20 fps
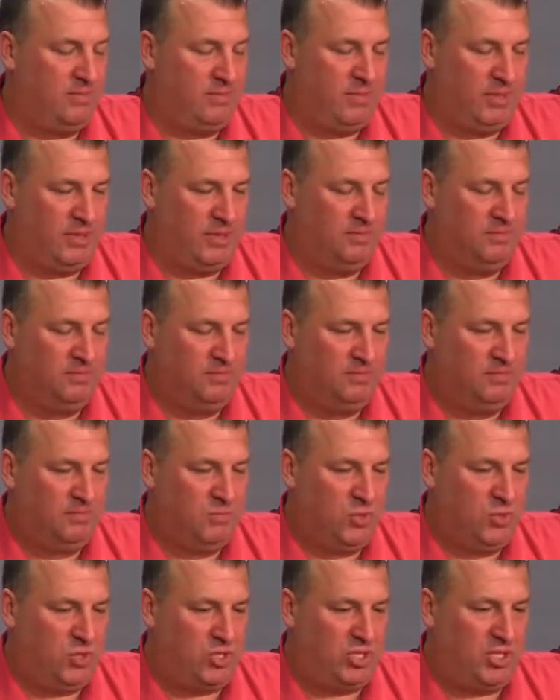But
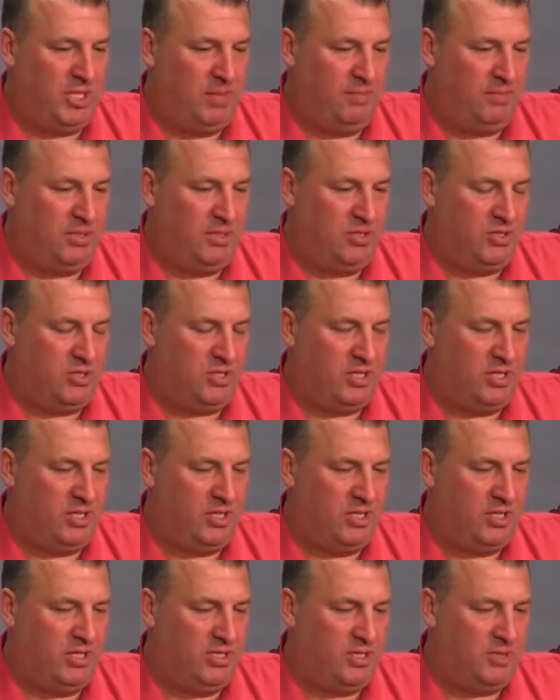just to keep
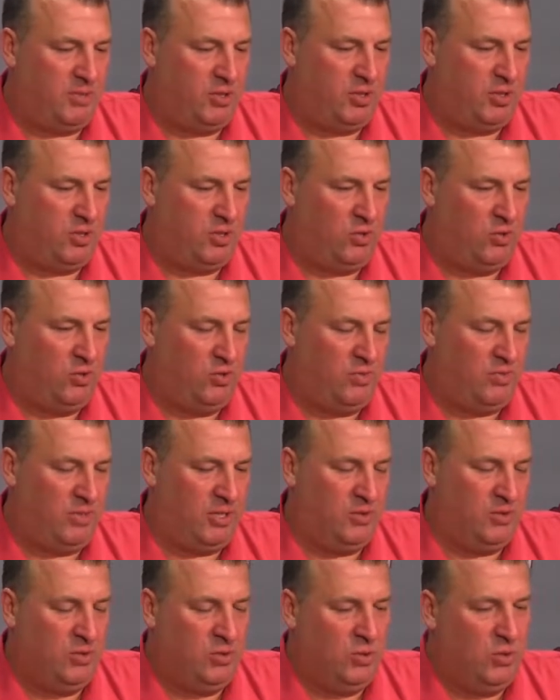his spirit going.
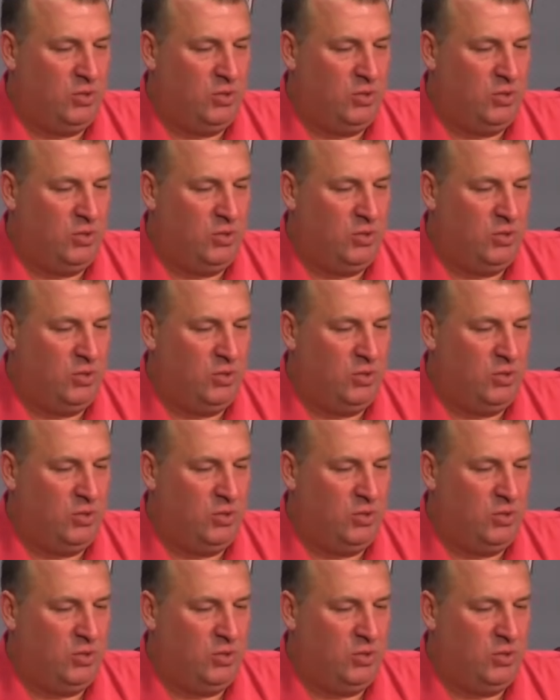But,